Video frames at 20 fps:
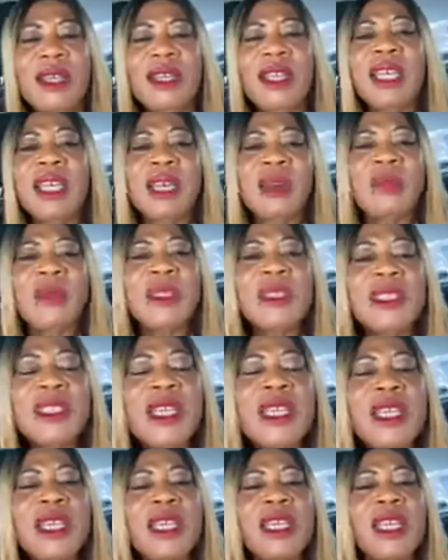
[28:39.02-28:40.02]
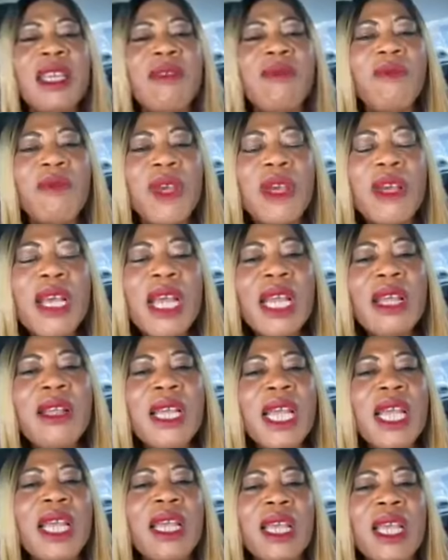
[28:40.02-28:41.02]
Like I was saying in
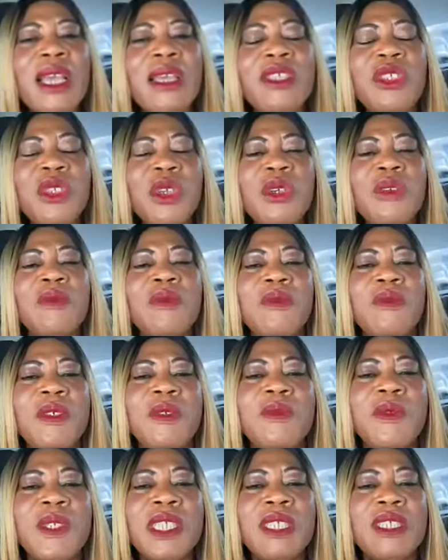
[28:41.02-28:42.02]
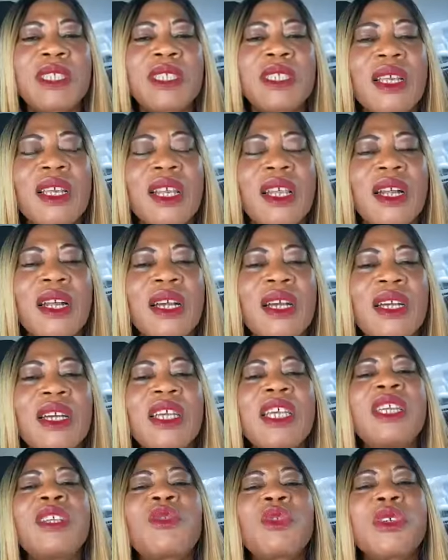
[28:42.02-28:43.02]
uh, uh, uh, John 15,
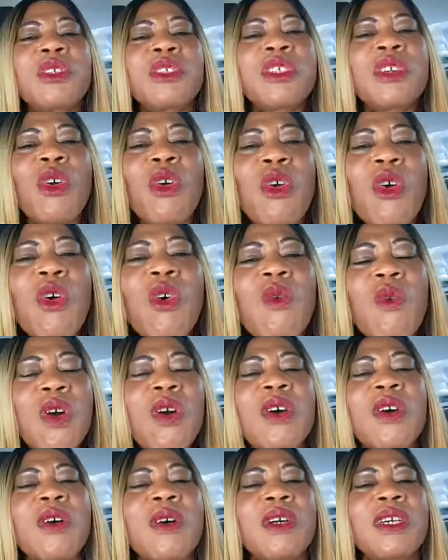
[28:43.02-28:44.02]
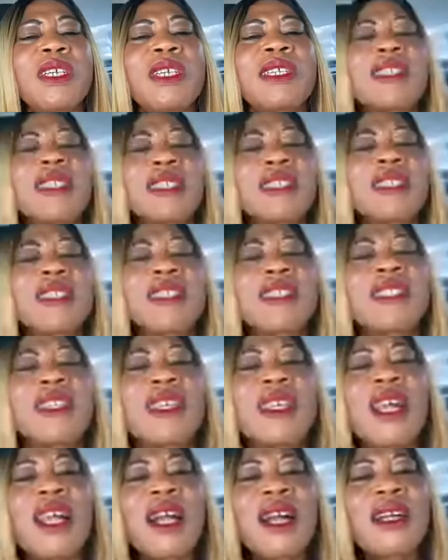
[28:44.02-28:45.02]
it was the whole world that is
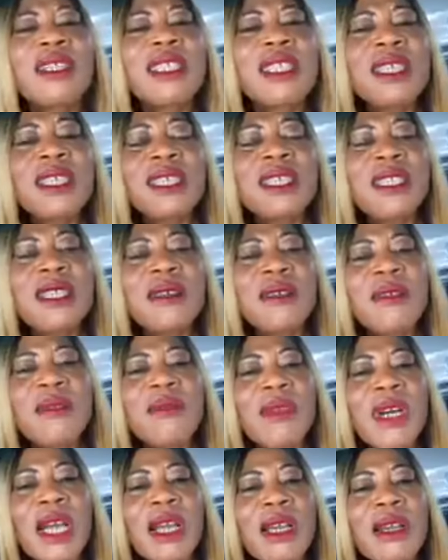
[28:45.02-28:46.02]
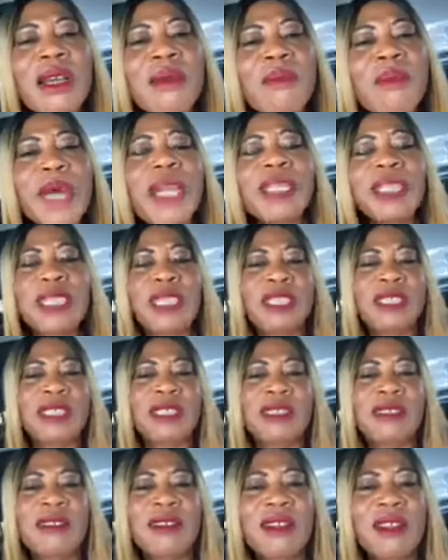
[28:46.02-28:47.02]
the the, the uh,
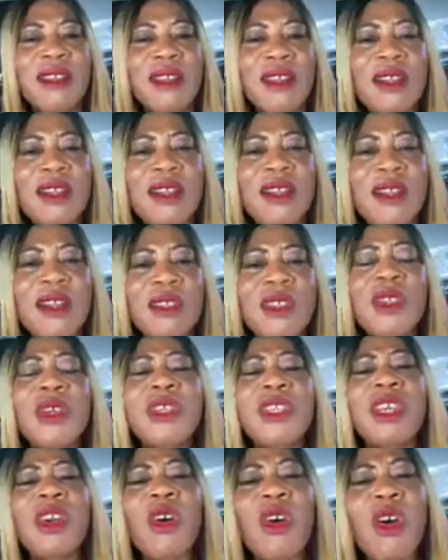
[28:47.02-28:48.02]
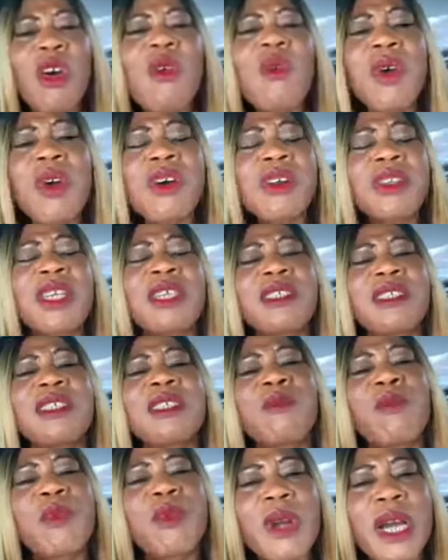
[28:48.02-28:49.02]
branches. So the whole world that
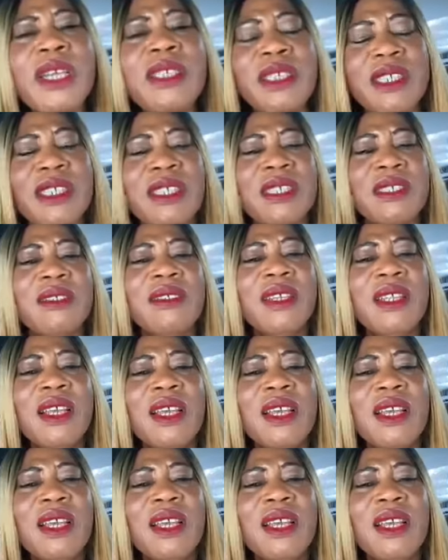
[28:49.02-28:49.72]
is branch,